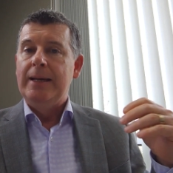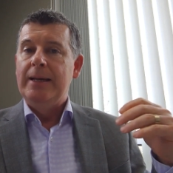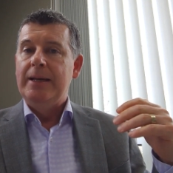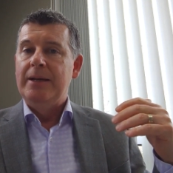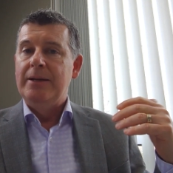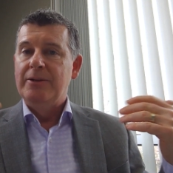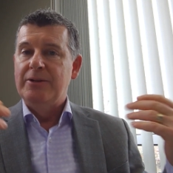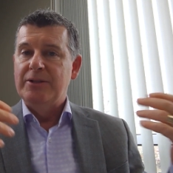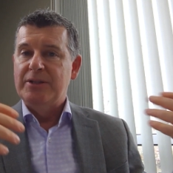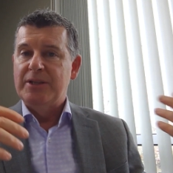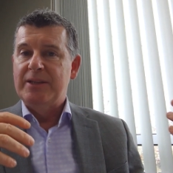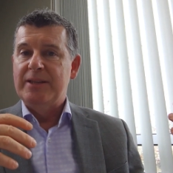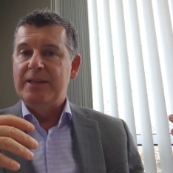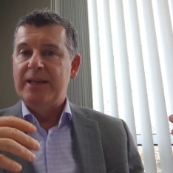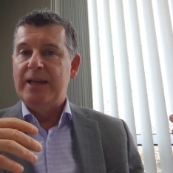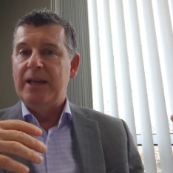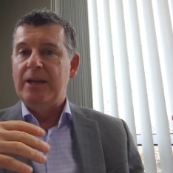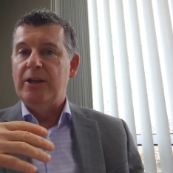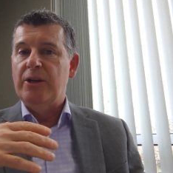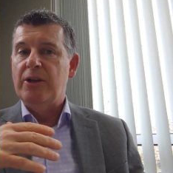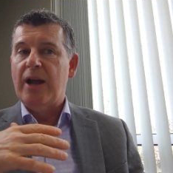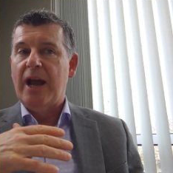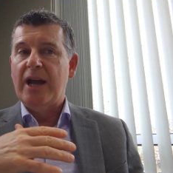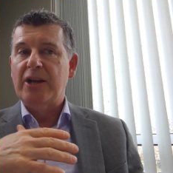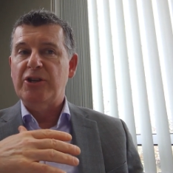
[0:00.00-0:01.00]
Here's the thing,
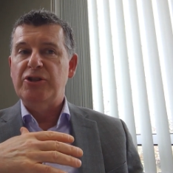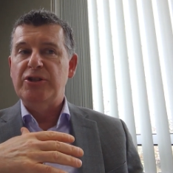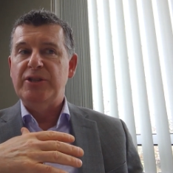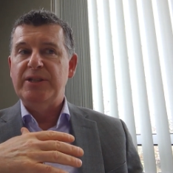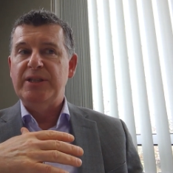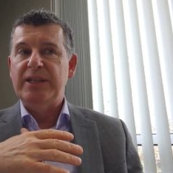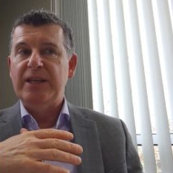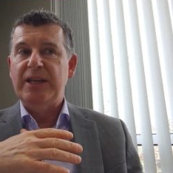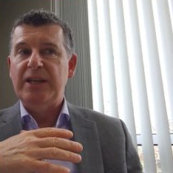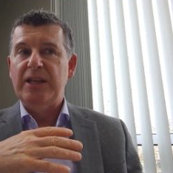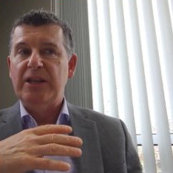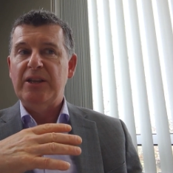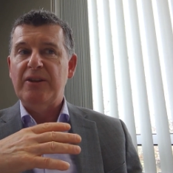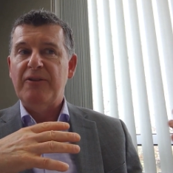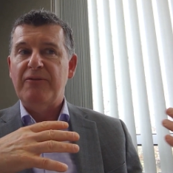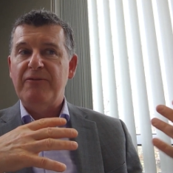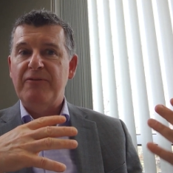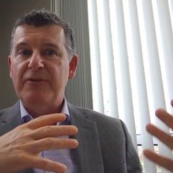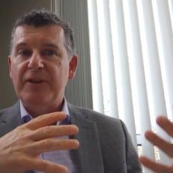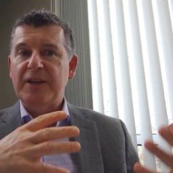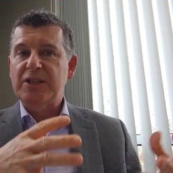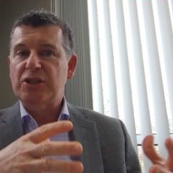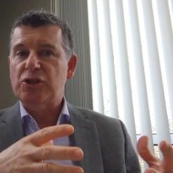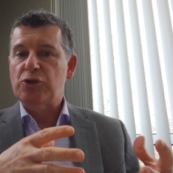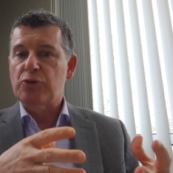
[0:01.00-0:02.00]
you're actually seeing the
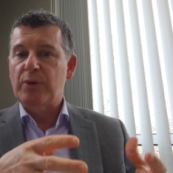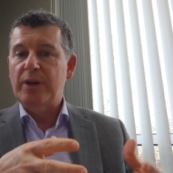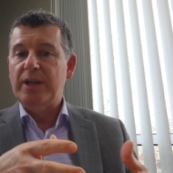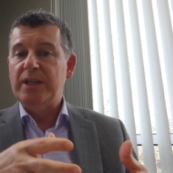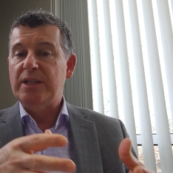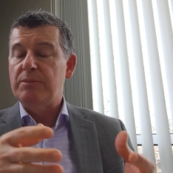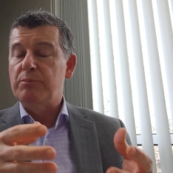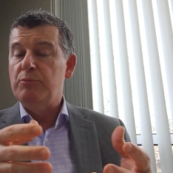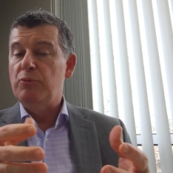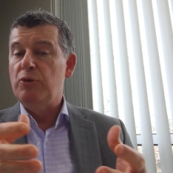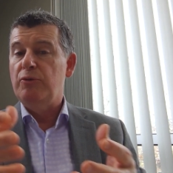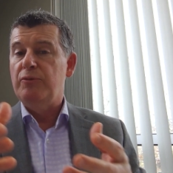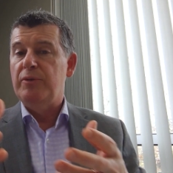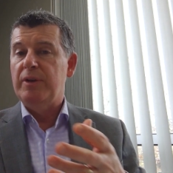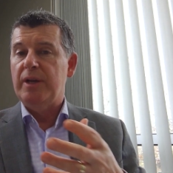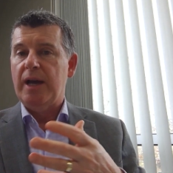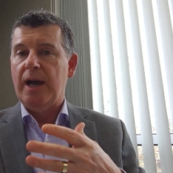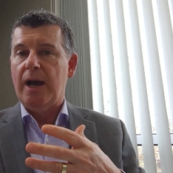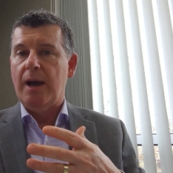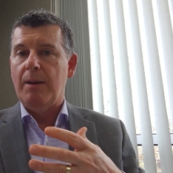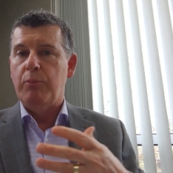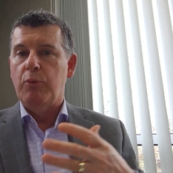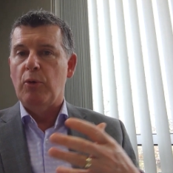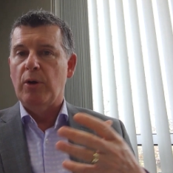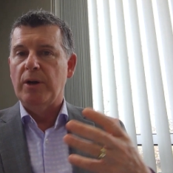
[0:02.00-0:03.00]
fixed rates moving
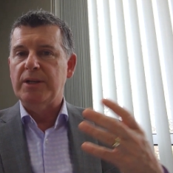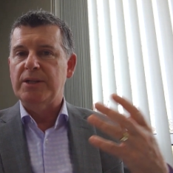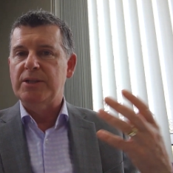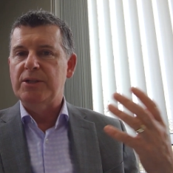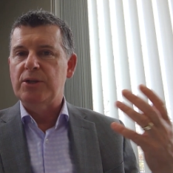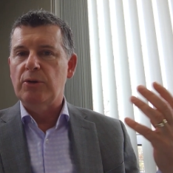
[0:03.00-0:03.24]
upwards.